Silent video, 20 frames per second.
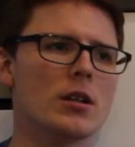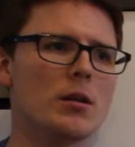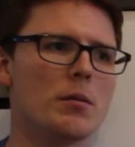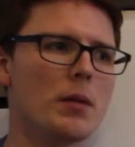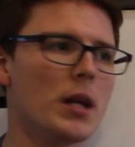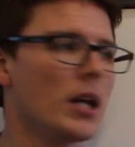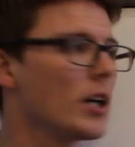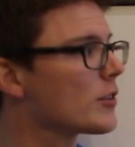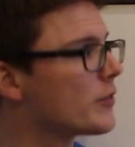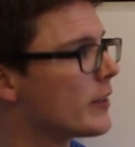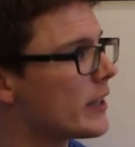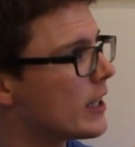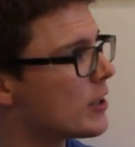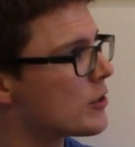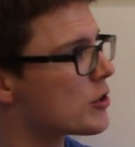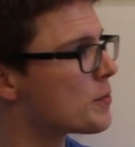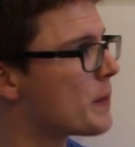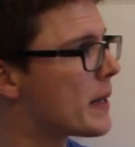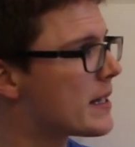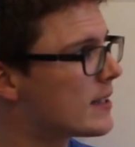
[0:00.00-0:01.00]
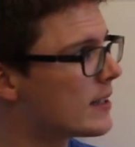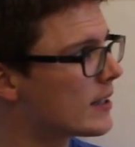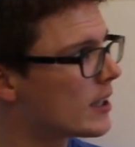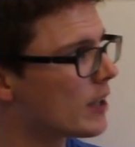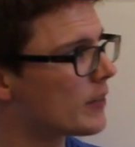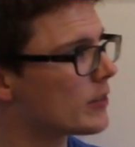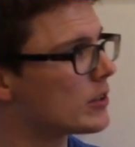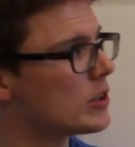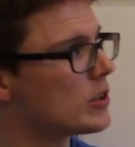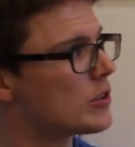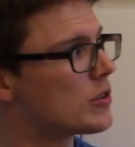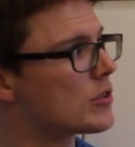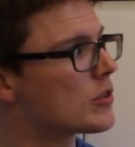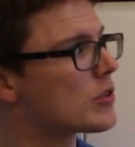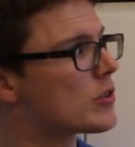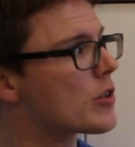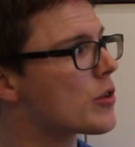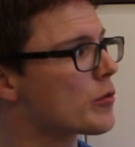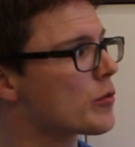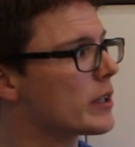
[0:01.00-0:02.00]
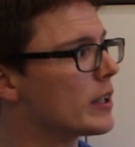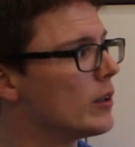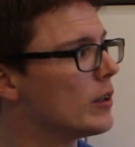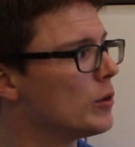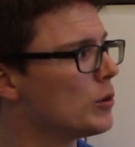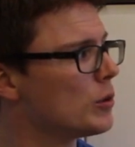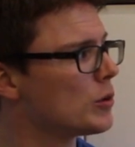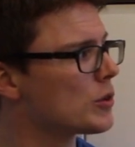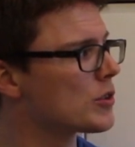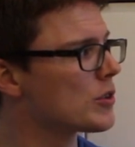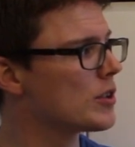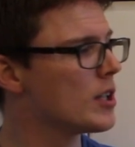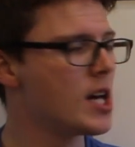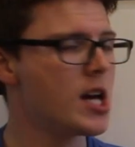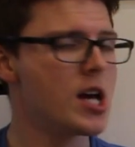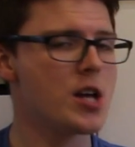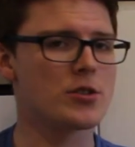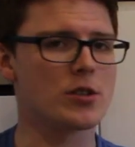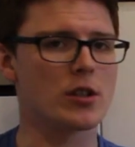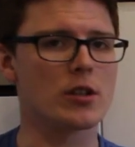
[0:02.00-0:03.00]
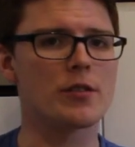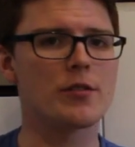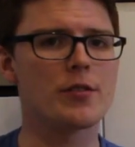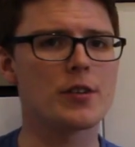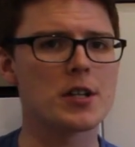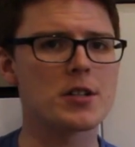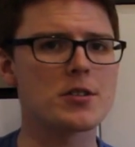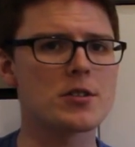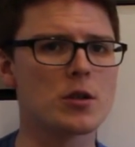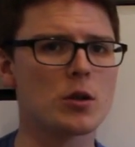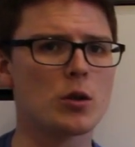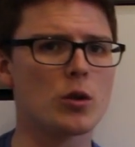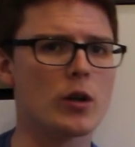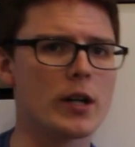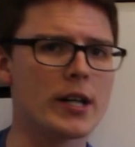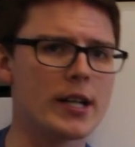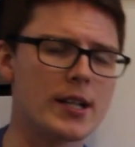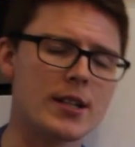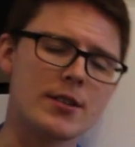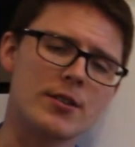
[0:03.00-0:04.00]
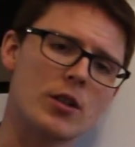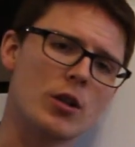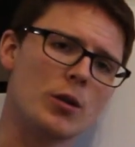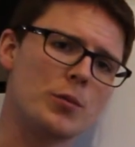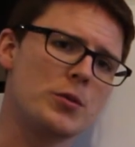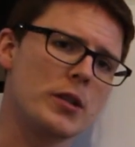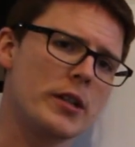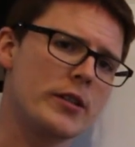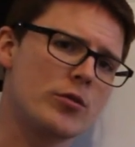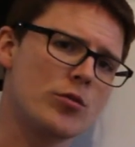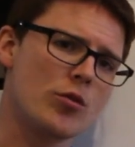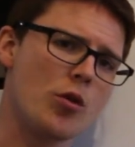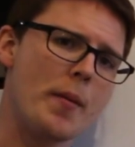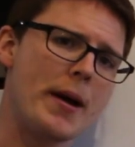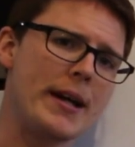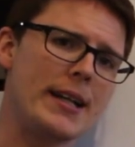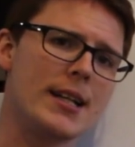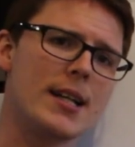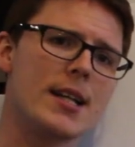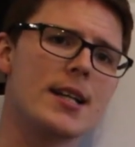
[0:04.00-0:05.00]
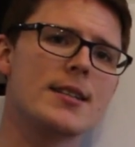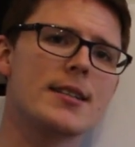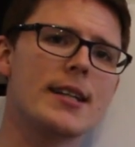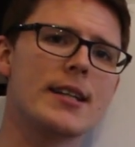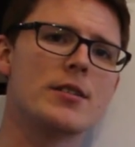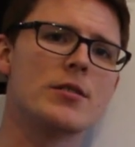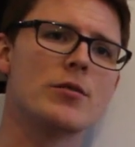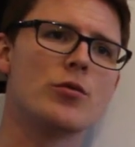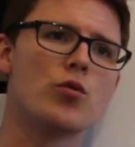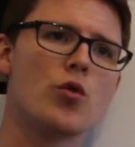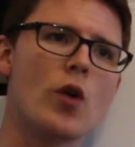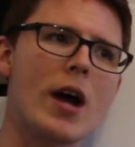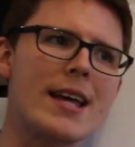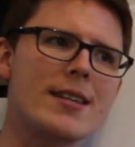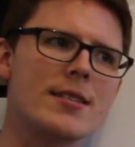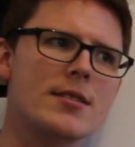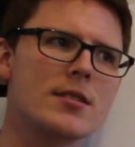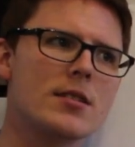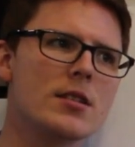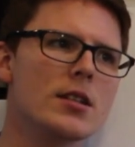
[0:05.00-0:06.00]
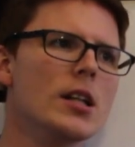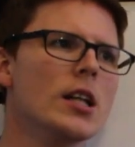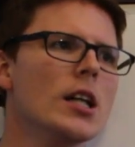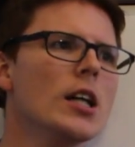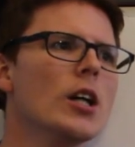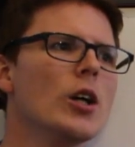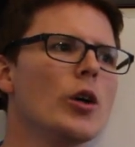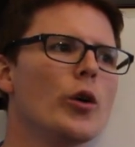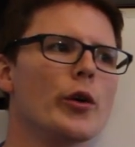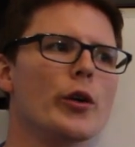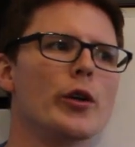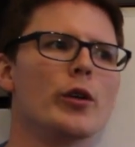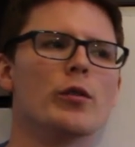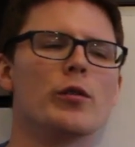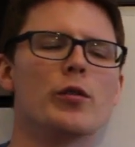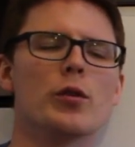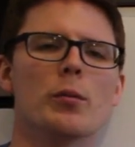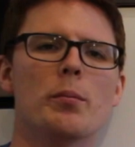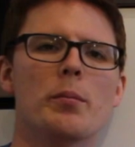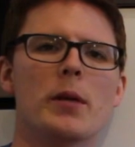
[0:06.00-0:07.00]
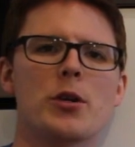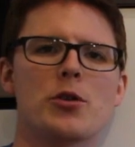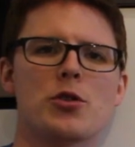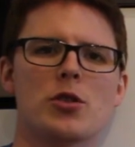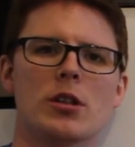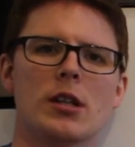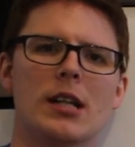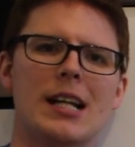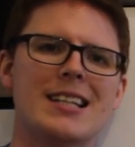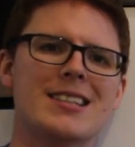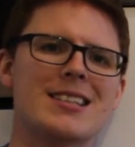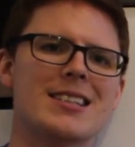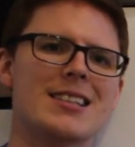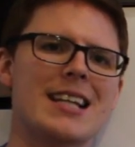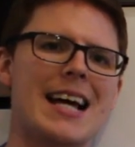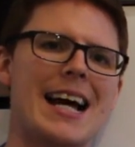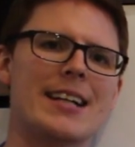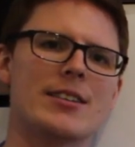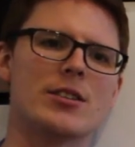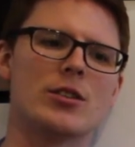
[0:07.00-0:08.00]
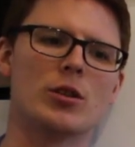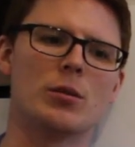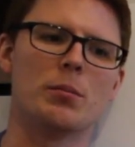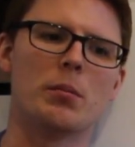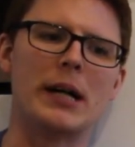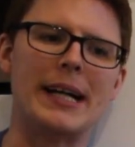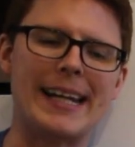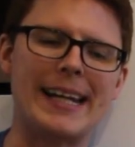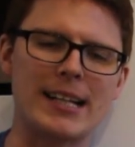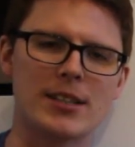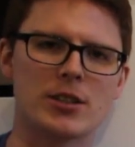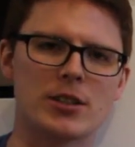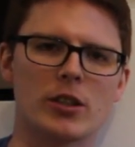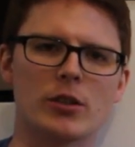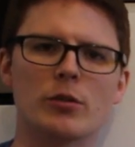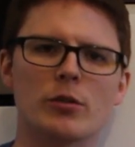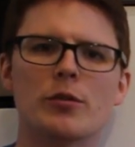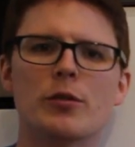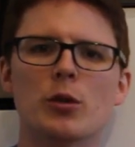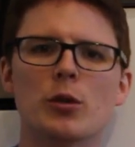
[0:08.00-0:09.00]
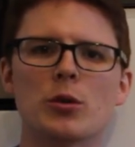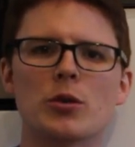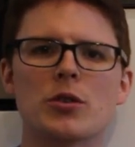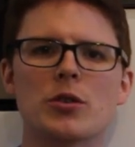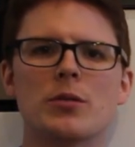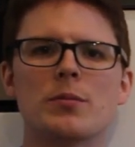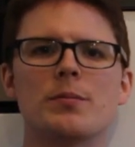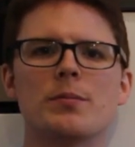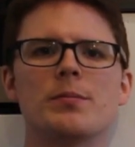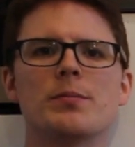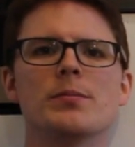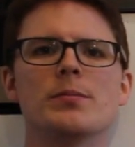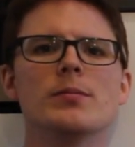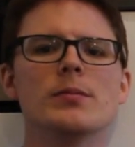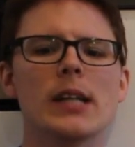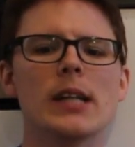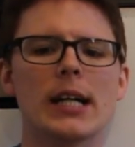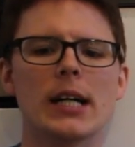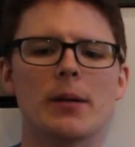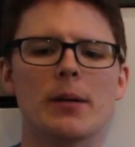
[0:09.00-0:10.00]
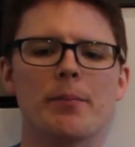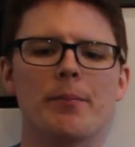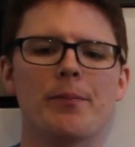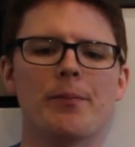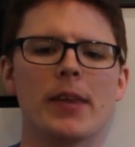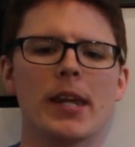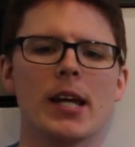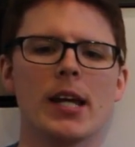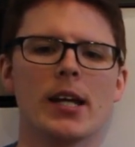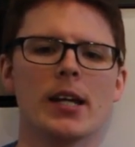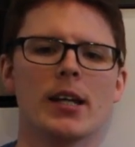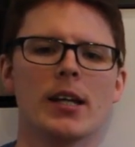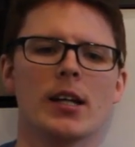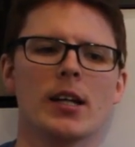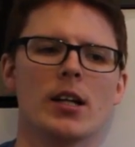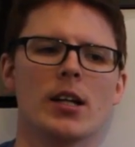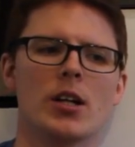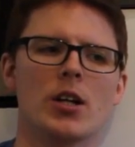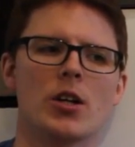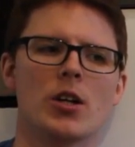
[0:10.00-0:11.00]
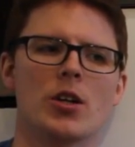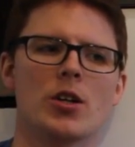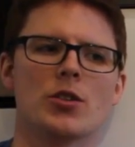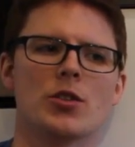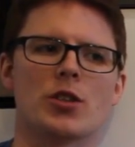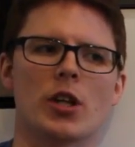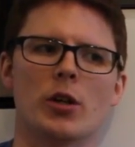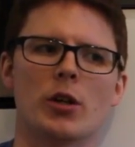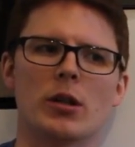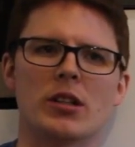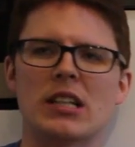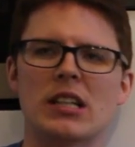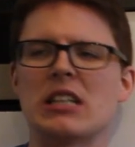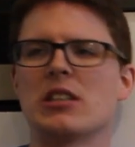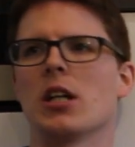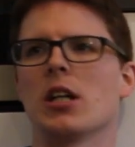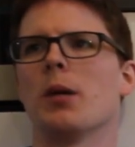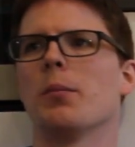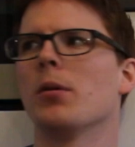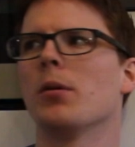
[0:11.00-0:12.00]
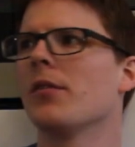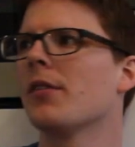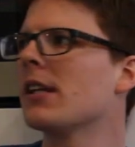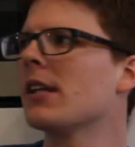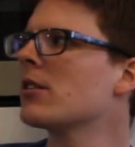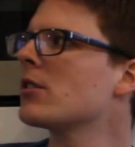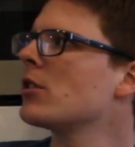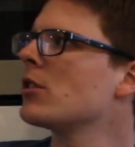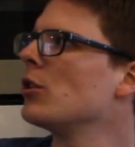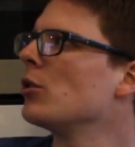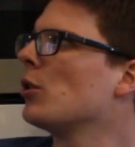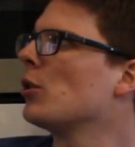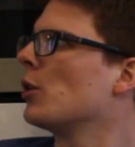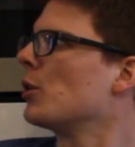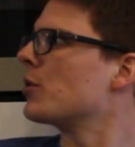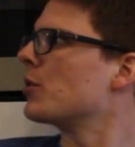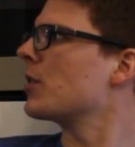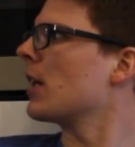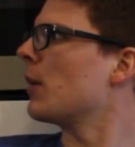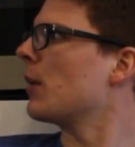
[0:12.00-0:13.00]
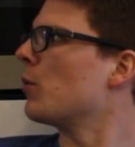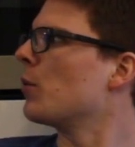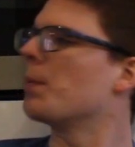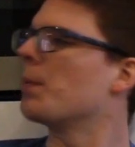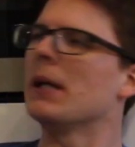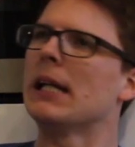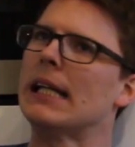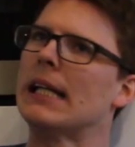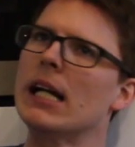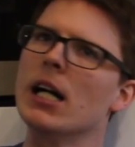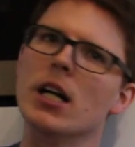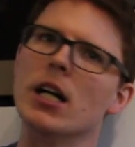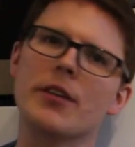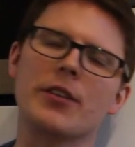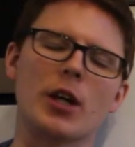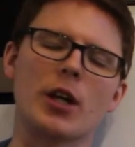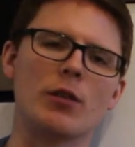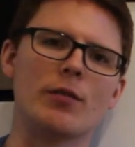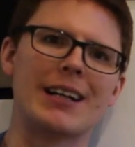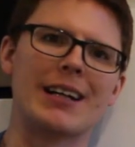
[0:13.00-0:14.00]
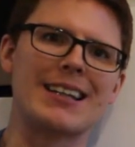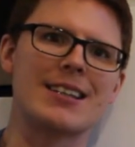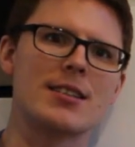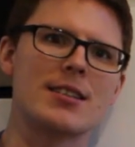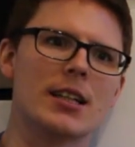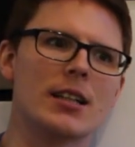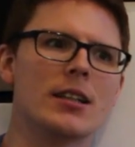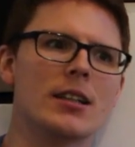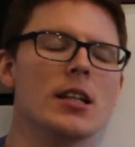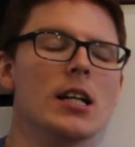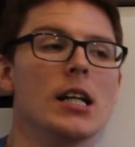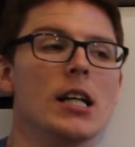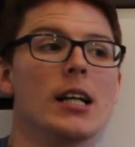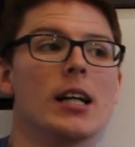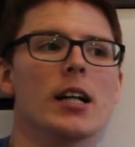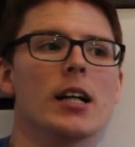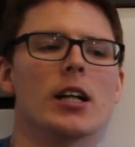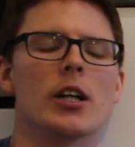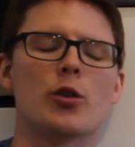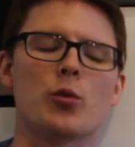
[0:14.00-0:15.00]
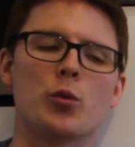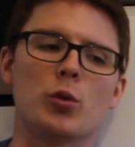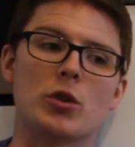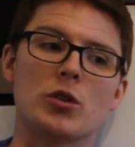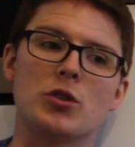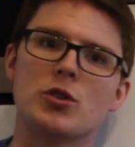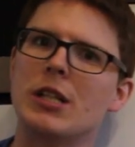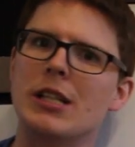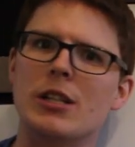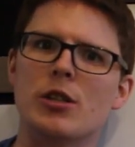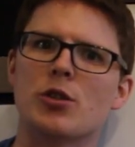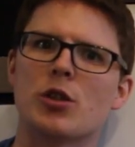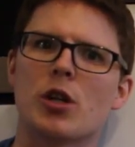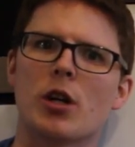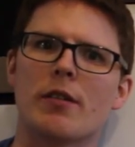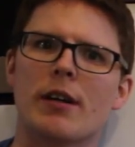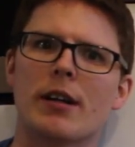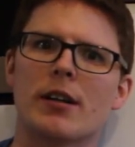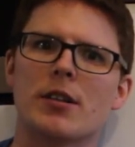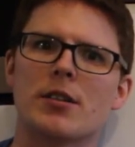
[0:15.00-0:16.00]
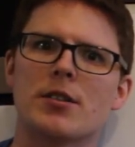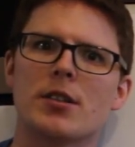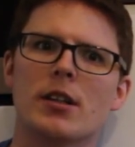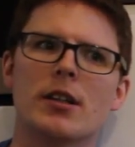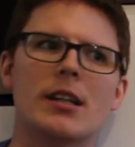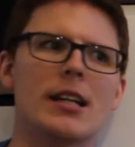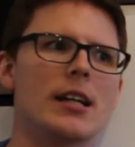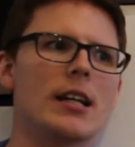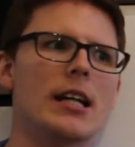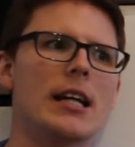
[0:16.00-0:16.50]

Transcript: the last video just basically covered Newton's three laws. So the first law is an object will remain in a state of rest or uniform motion unless it's acted on by an external force. So an example of this you could say would be Earth going around the Sun. Earth will continue to go around the Sun.